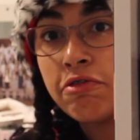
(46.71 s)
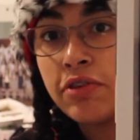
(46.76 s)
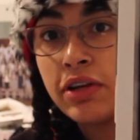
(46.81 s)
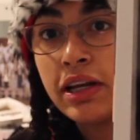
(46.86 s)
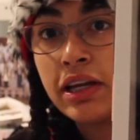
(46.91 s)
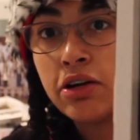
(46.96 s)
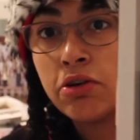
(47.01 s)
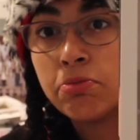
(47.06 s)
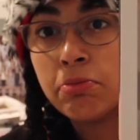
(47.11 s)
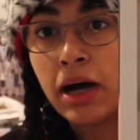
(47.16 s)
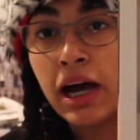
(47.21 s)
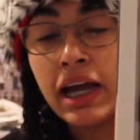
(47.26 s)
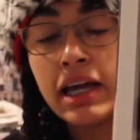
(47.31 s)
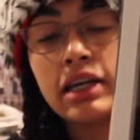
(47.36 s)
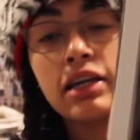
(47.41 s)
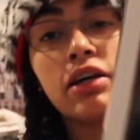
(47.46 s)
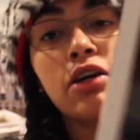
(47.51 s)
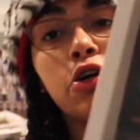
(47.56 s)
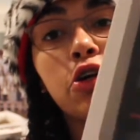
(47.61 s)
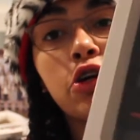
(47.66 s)

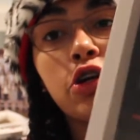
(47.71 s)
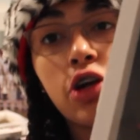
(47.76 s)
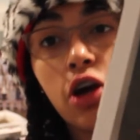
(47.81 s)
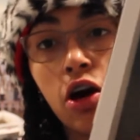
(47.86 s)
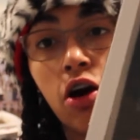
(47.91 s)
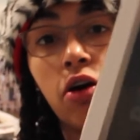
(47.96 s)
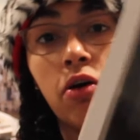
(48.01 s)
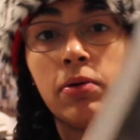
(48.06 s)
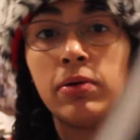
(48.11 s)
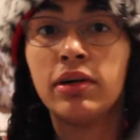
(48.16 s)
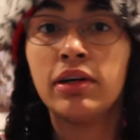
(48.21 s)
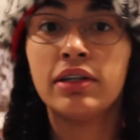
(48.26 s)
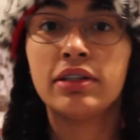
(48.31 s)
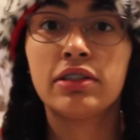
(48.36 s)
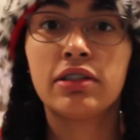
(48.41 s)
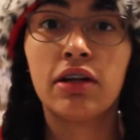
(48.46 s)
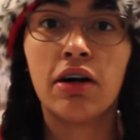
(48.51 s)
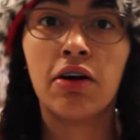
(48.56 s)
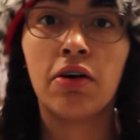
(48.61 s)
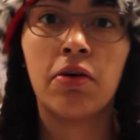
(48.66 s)
VideoMic Go.
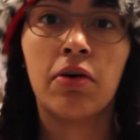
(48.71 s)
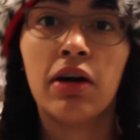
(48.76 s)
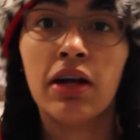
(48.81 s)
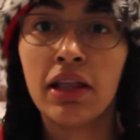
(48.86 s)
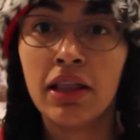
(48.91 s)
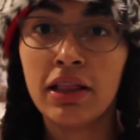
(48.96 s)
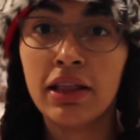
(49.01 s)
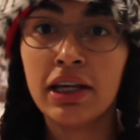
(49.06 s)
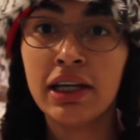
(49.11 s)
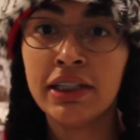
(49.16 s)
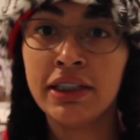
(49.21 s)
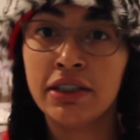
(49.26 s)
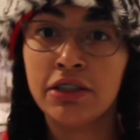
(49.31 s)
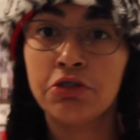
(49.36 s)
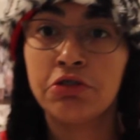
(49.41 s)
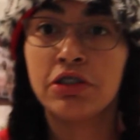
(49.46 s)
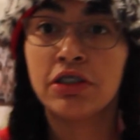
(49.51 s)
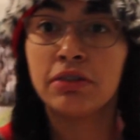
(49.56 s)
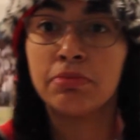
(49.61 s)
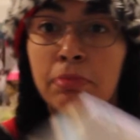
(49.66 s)
So this,
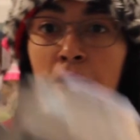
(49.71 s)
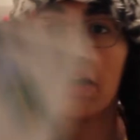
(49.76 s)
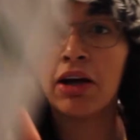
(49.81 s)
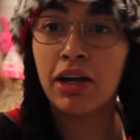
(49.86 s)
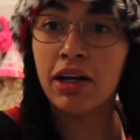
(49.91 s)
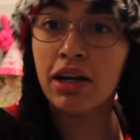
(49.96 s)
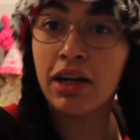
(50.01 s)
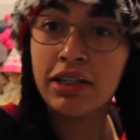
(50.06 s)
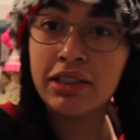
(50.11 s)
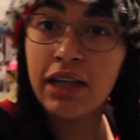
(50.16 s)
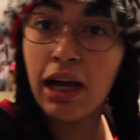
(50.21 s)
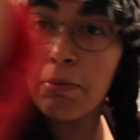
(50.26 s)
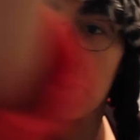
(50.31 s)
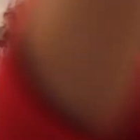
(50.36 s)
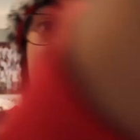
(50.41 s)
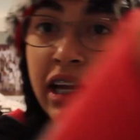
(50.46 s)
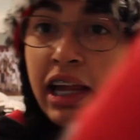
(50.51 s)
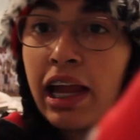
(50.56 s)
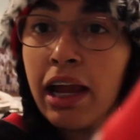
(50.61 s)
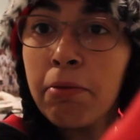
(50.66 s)
you just mount it on top
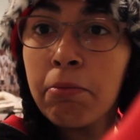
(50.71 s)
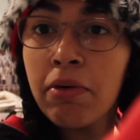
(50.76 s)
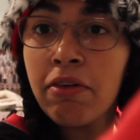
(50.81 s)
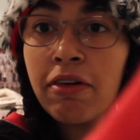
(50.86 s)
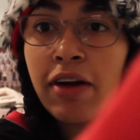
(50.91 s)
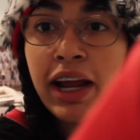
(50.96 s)
of the camera